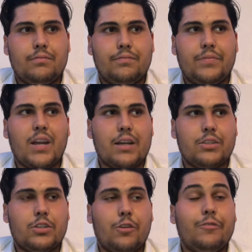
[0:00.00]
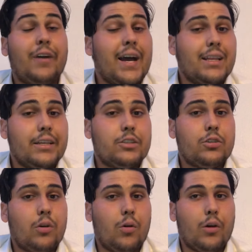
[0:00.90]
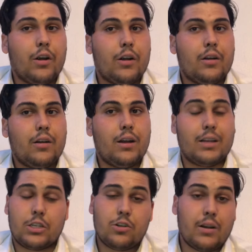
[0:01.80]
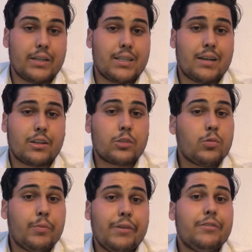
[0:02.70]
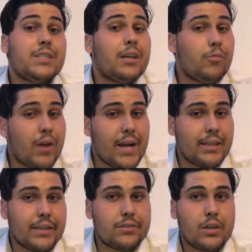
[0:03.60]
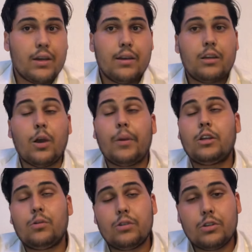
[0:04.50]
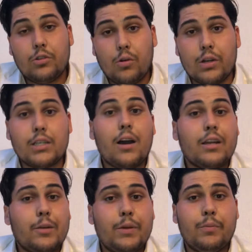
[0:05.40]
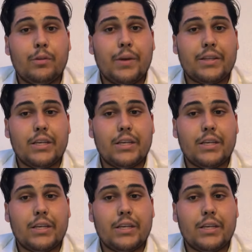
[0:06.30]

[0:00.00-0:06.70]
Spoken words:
not so violent or electronic tactics, would be visiting rallies, going door to door, talking to people about the